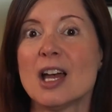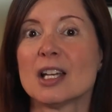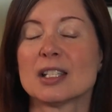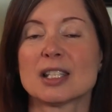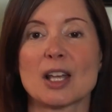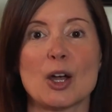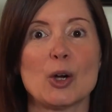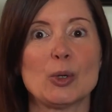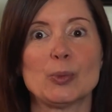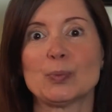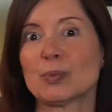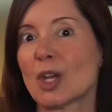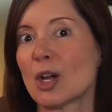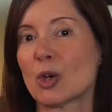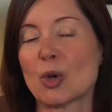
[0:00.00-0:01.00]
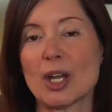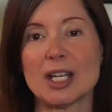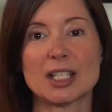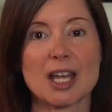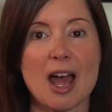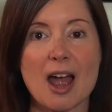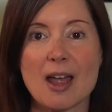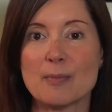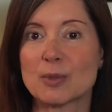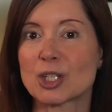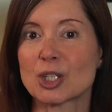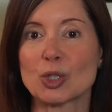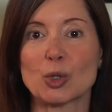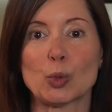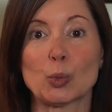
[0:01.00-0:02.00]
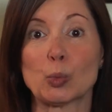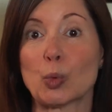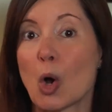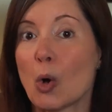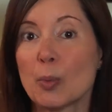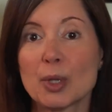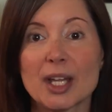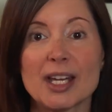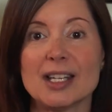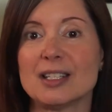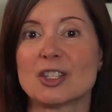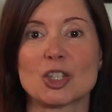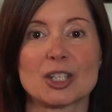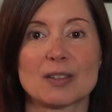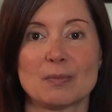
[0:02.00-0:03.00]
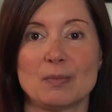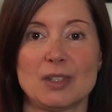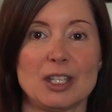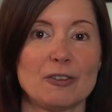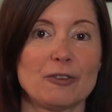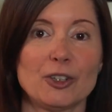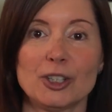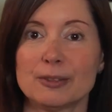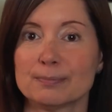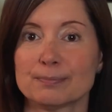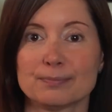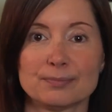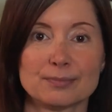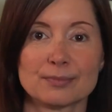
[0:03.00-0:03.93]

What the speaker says: So a great time to role play just different,